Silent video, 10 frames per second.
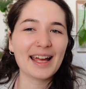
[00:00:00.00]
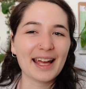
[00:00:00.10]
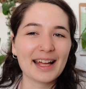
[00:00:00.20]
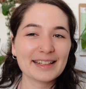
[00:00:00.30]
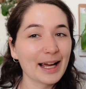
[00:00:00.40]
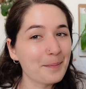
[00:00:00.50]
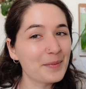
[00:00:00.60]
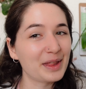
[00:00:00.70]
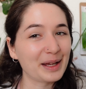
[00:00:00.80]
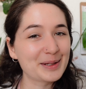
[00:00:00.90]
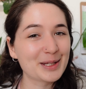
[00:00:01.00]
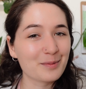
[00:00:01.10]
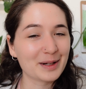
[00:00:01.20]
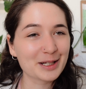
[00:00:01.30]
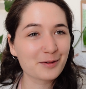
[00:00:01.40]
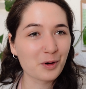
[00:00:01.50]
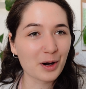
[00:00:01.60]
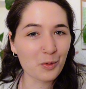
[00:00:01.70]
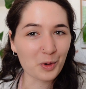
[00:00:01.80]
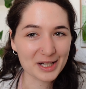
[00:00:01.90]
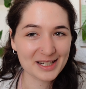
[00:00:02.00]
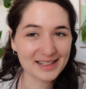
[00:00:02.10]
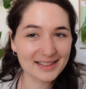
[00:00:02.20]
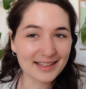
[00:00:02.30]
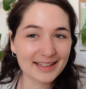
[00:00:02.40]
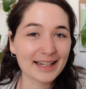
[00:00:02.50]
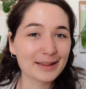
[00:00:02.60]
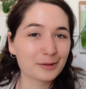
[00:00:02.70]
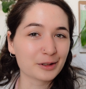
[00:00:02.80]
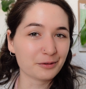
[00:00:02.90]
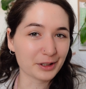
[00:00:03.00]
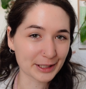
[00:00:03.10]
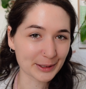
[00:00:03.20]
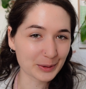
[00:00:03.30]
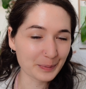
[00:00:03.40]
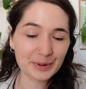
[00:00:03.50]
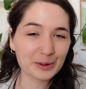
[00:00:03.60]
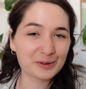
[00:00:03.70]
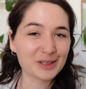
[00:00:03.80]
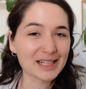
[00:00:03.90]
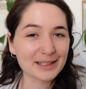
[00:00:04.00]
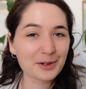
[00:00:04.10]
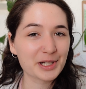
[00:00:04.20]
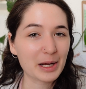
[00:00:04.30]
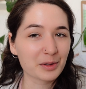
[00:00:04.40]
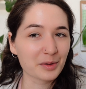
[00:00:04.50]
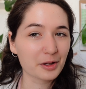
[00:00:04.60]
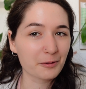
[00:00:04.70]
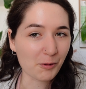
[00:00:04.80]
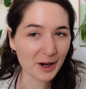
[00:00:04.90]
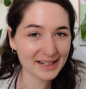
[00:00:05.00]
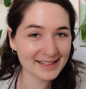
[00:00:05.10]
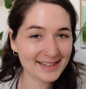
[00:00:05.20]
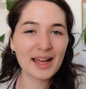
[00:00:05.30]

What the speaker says: And yeah, thank you so much for watching till the end of the video. Don't forget to share it with a friend.